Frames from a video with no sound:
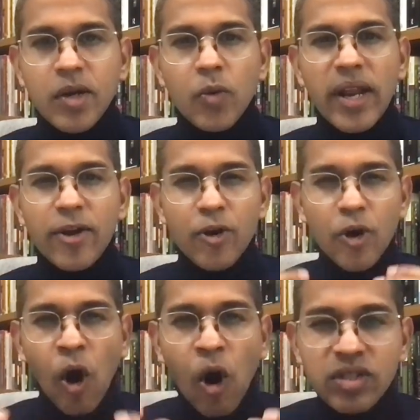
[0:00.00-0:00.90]
when
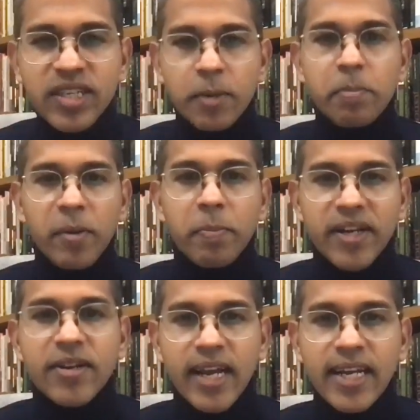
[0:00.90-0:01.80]
wrongs are
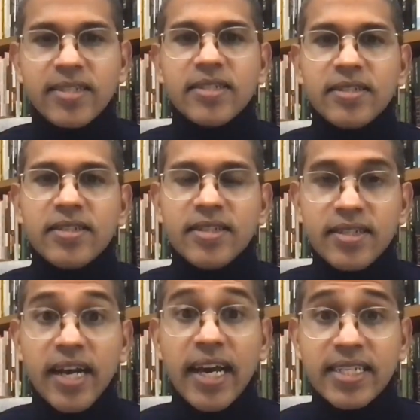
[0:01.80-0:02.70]
perpetrated,
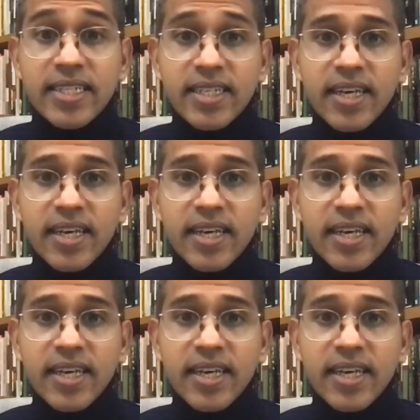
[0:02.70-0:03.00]
right,